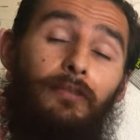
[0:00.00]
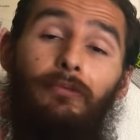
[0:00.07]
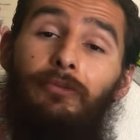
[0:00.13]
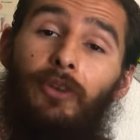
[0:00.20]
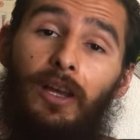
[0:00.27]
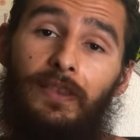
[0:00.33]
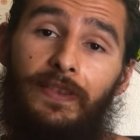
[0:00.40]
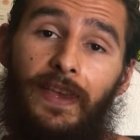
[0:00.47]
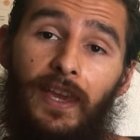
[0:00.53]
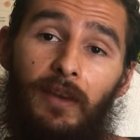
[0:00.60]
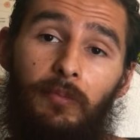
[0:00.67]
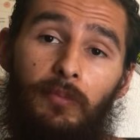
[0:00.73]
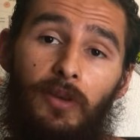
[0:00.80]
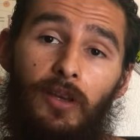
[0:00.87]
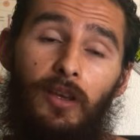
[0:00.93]
confront
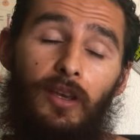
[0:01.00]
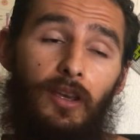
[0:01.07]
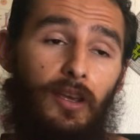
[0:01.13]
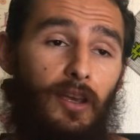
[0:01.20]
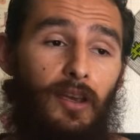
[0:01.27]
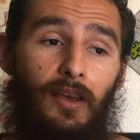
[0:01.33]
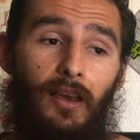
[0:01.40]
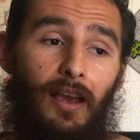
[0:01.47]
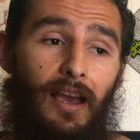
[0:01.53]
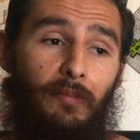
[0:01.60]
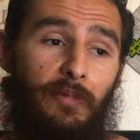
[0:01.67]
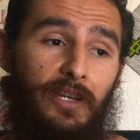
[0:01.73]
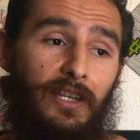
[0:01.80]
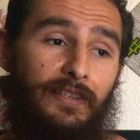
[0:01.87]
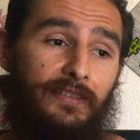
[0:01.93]
them, I
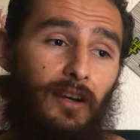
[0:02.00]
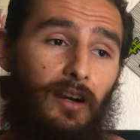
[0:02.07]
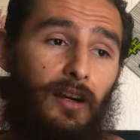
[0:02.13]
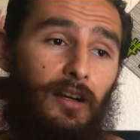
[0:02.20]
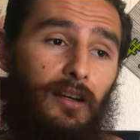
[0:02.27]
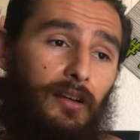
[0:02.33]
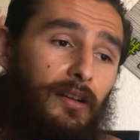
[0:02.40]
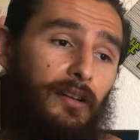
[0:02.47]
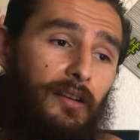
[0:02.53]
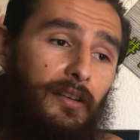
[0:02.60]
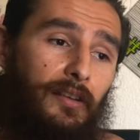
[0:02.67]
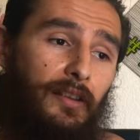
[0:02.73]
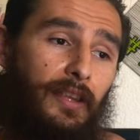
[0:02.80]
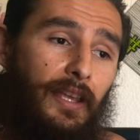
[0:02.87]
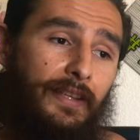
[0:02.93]
mean, it's all
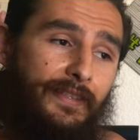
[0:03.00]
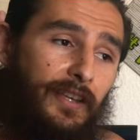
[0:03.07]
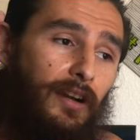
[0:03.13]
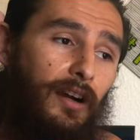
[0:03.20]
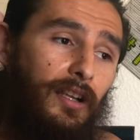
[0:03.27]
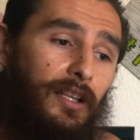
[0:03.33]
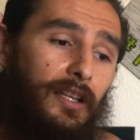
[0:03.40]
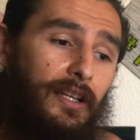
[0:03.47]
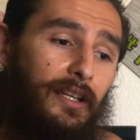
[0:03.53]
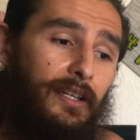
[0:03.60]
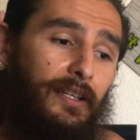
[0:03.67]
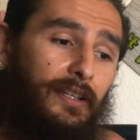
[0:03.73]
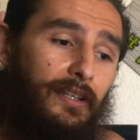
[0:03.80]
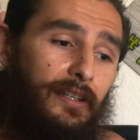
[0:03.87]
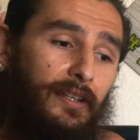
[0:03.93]

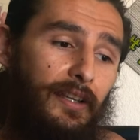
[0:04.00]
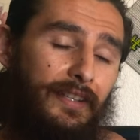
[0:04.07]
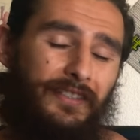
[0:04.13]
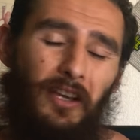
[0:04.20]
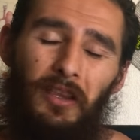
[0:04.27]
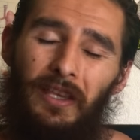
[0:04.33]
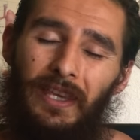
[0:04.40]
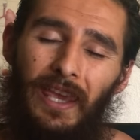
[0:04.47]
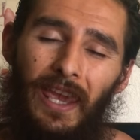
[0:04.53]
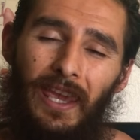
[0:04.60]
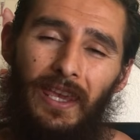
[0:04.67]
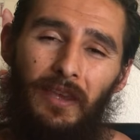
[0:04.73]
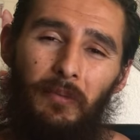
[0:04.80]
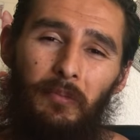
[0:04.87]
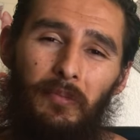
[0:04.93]
a
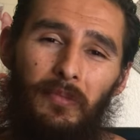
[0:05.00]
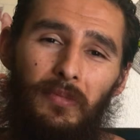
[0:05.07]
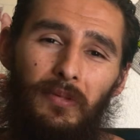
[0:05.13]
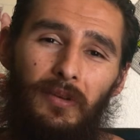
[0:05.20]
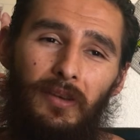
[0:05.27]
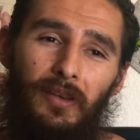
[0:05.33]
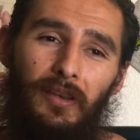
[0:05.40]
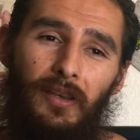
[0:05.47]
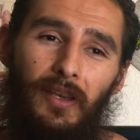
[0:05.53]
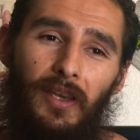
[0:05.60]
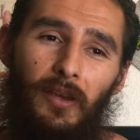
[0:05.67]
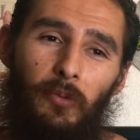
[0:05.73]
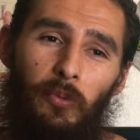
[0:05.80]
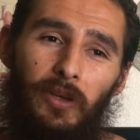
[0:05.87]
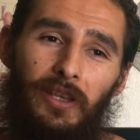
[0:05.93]
game.
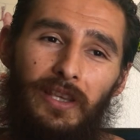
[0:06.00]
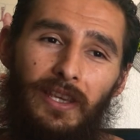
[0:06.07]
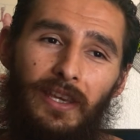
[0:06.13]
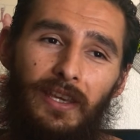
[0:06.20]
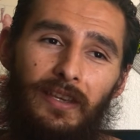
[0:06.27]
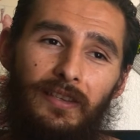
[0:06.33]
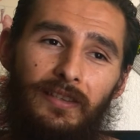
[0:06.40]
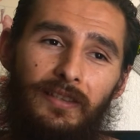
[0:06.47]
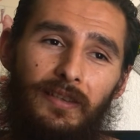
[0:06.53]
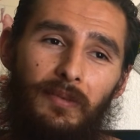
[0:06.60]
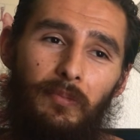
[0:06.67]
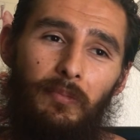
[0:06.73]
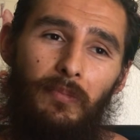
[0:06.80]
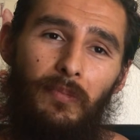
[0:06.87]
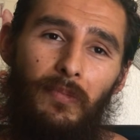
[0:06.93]
It really is,
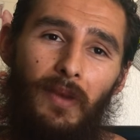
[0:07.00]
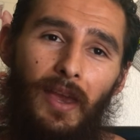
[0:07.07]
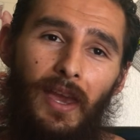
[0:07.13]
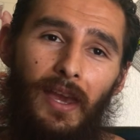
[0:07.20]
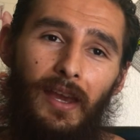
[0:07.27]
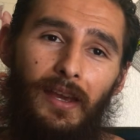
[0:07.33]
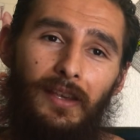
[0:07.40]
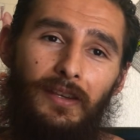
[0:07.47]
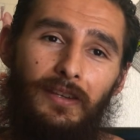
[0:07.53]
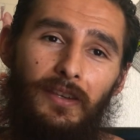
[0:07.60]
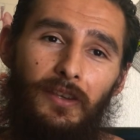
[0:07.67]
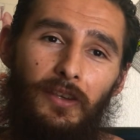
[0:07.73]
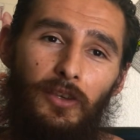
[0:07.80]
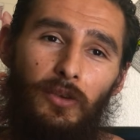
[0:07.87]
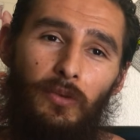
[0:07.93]
and
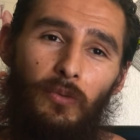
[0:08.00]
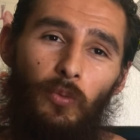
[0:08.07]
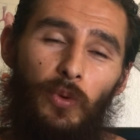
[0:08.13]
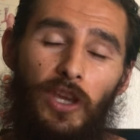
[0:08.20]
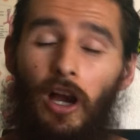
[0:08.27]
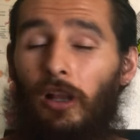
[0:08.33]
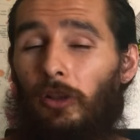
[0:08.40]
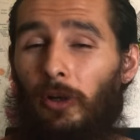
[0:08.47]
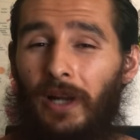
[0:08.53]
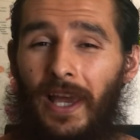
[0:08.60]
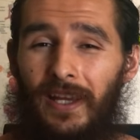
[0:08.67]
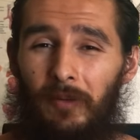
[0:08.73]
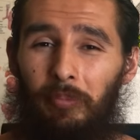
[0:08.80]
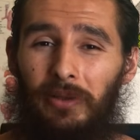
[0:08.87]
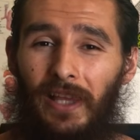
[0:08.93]
we all learn
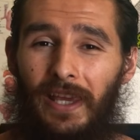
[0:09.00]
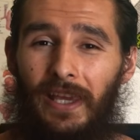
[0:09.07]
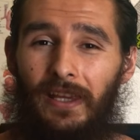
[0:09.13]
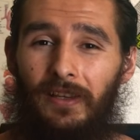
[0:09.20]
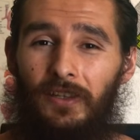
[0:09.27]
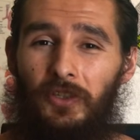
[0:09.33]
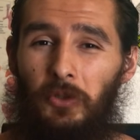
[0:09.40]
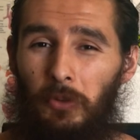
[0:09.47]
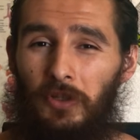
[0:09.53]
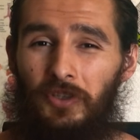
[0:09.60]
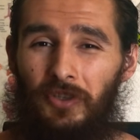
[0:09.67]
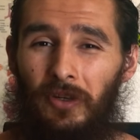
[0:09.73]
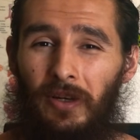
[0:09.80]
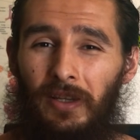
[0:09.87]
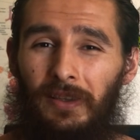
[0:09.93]
how to play it to a
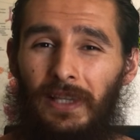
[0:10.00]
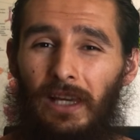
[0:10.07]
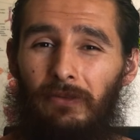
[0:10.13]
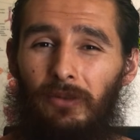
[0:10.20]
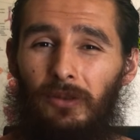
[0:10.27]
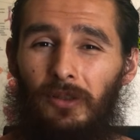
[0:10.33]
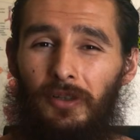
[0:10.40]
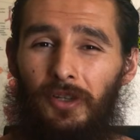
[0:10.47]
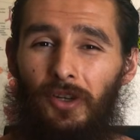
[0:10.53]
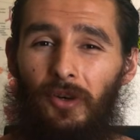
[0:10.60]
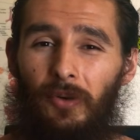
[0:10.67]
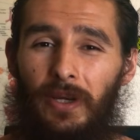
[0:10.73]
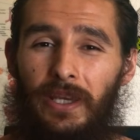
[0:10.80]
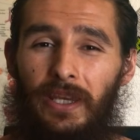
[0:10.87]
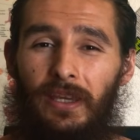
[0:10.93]
certain level or
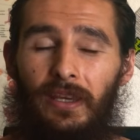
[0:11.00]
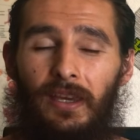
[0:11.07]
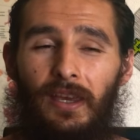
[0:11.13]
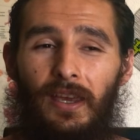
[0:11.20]
degree.